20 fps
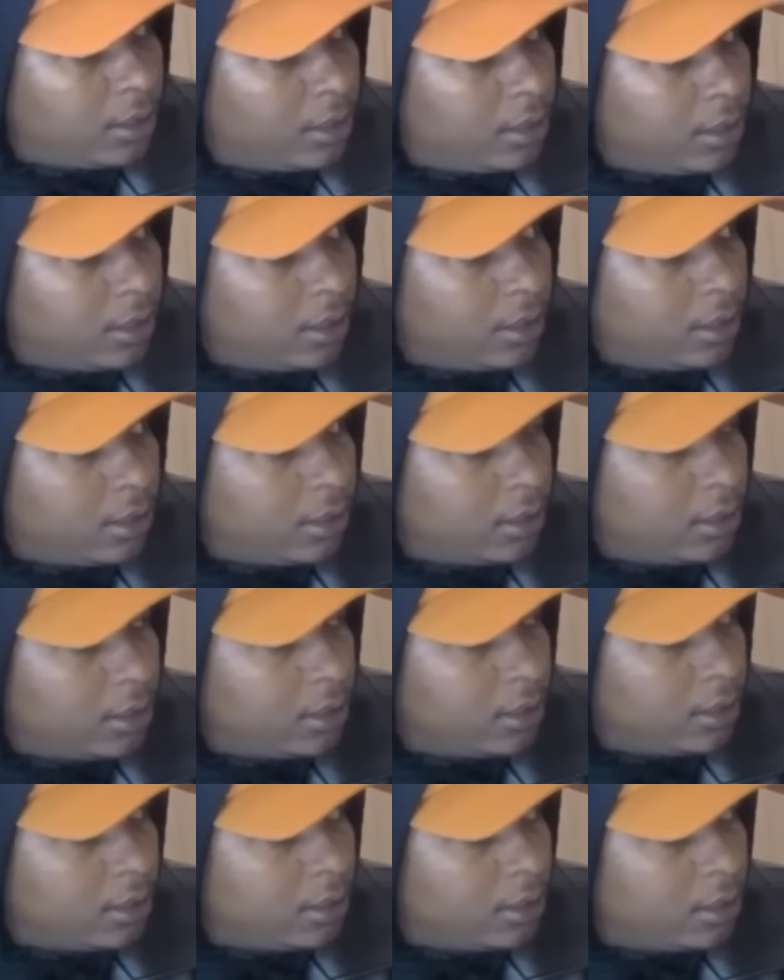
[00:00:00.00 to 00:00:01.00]

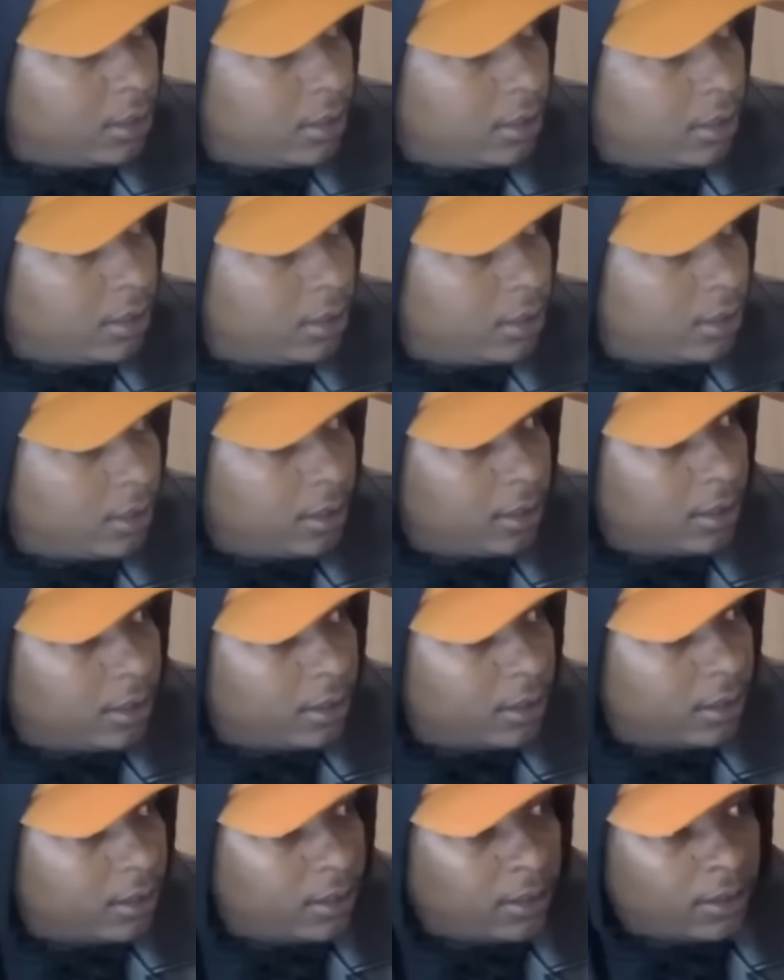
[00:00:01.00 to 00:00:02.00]

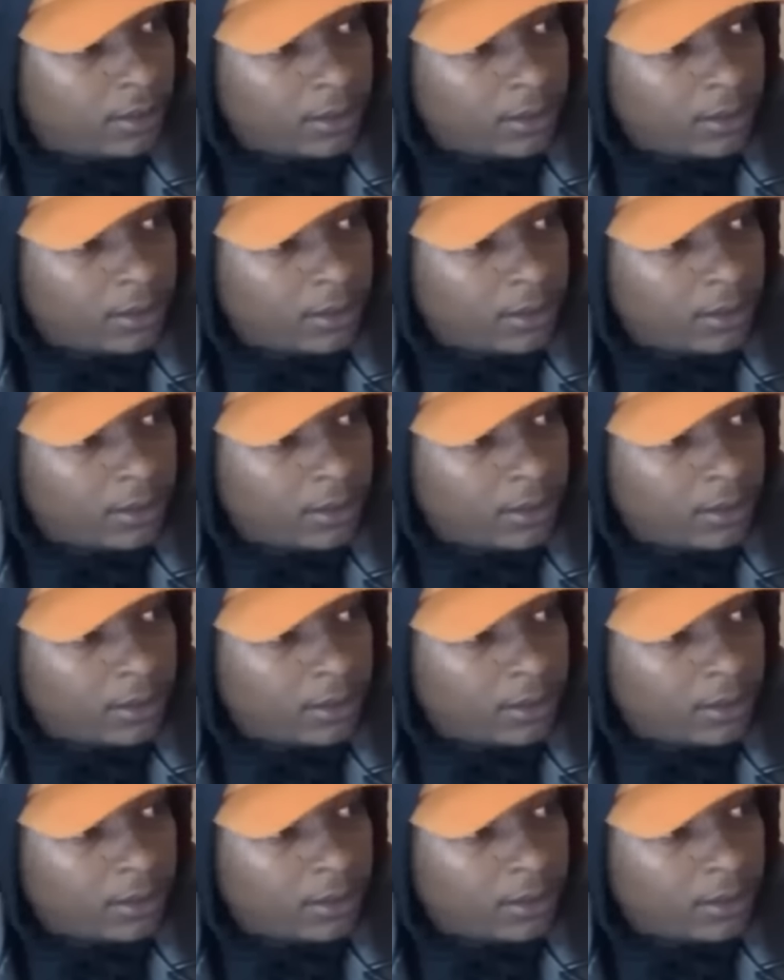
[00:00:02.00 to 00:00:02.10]
This person isn't speaking.